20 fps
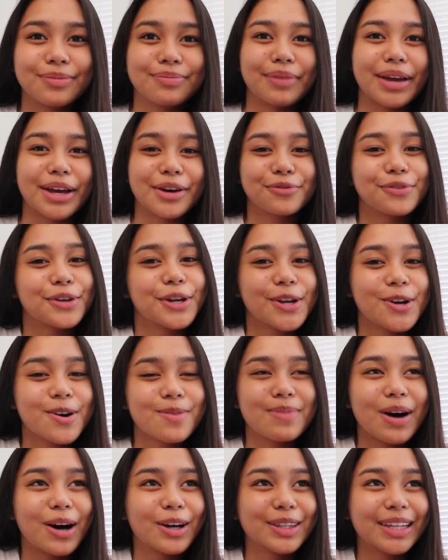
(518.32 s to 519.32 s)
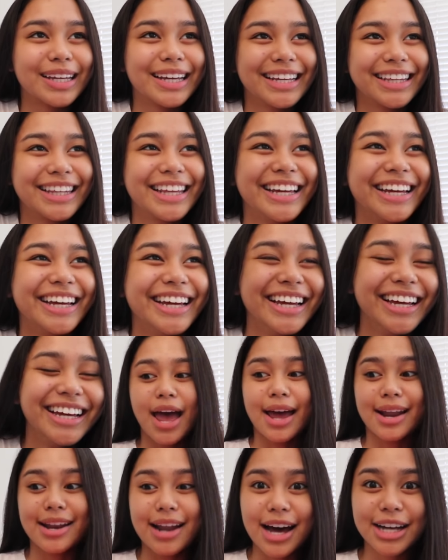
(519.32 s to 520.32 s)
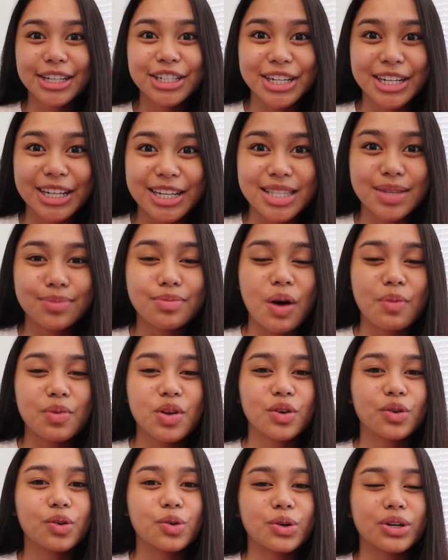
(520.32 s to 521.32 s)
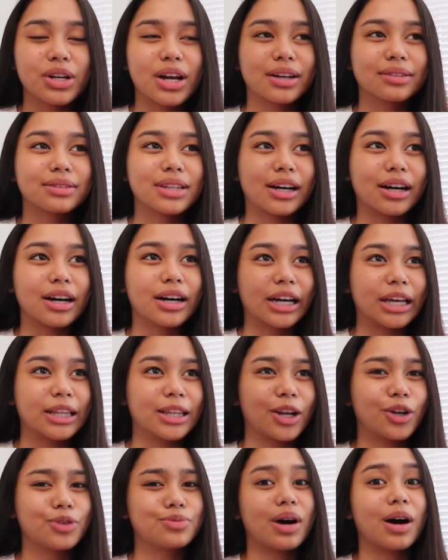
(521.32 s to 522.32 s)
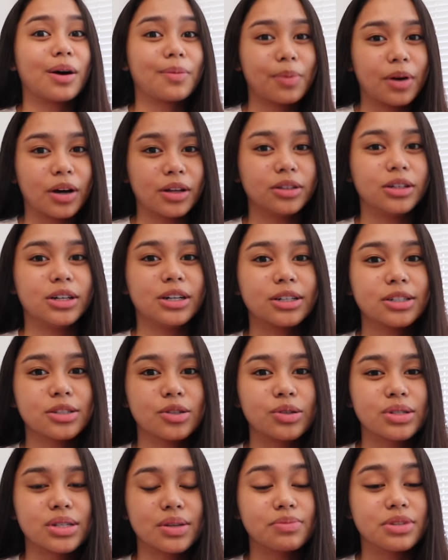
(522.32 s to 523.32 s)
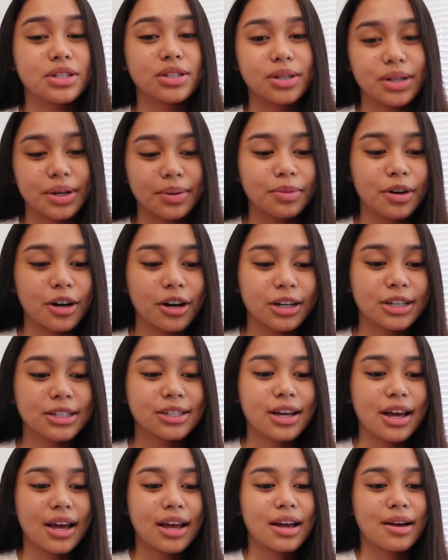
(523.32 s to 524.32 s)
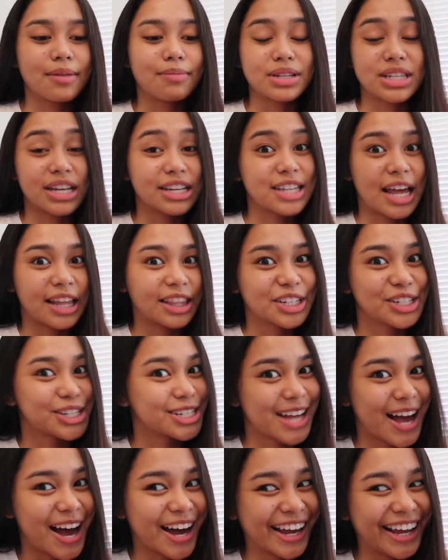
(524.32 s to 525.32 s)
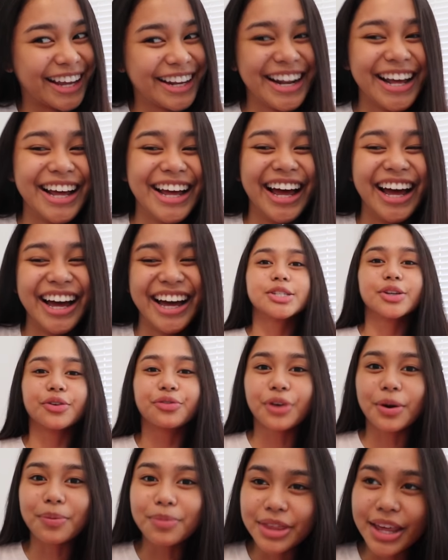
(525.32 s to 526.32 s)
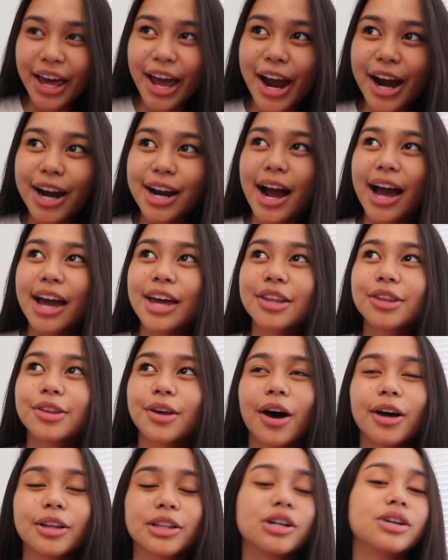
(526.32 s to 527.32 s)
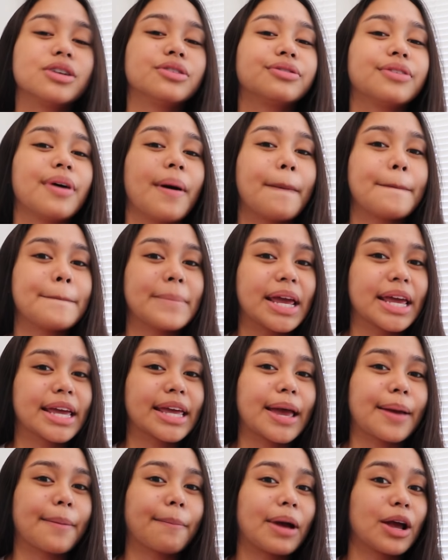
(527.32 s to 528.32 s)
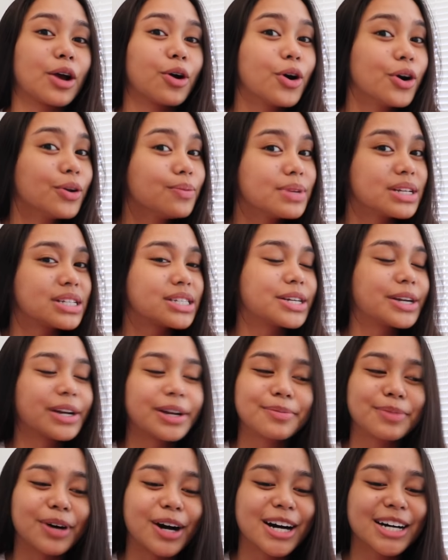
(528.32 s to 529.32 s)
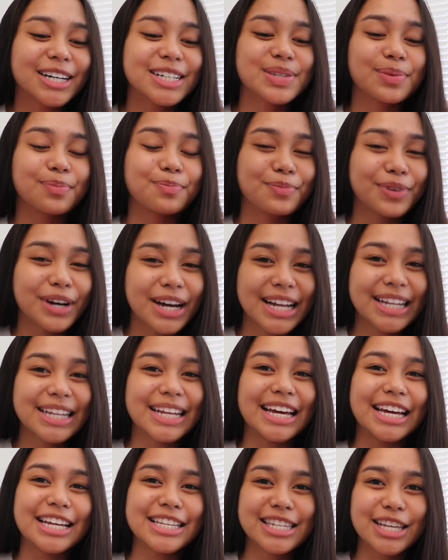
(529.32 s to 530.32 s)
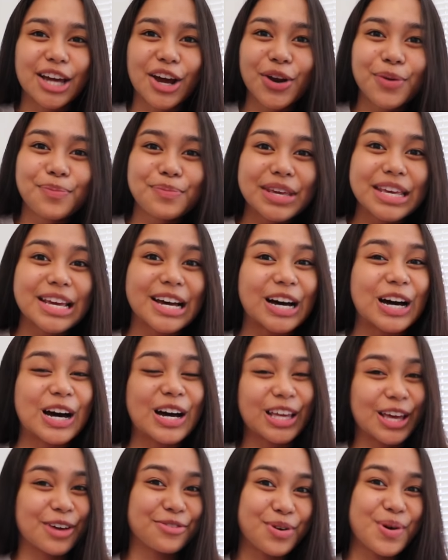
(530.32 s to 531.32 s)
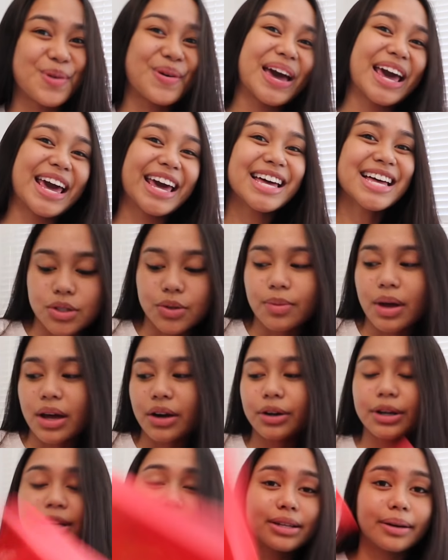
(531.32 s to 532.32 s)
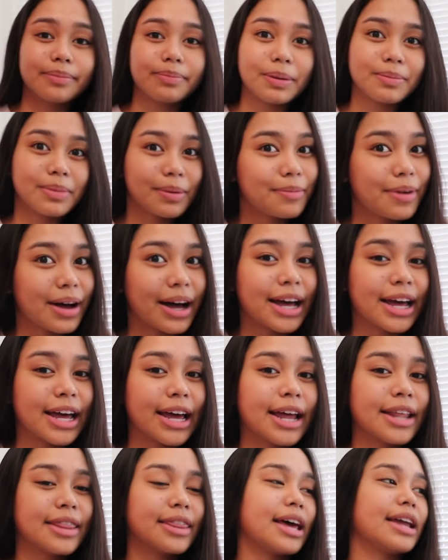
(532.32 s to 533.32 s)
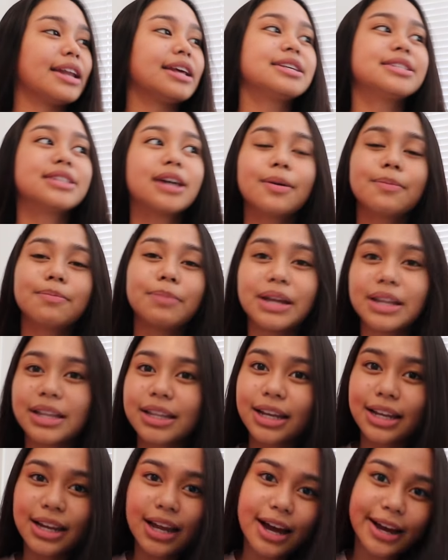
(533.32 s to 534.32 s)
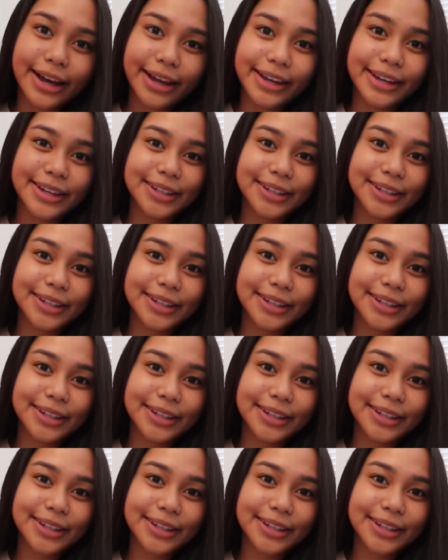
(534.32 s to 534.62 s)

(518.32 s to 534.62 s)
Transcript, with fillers: make a video about it. And actually, si Mom yung unang nakakita ng mga products dun sa mystery box. Mas excited siya sa akin. So from there, I thought of making my own mystery box, but it's gonna be a giveaway. So merong isang pambabae and then isang panlalaki.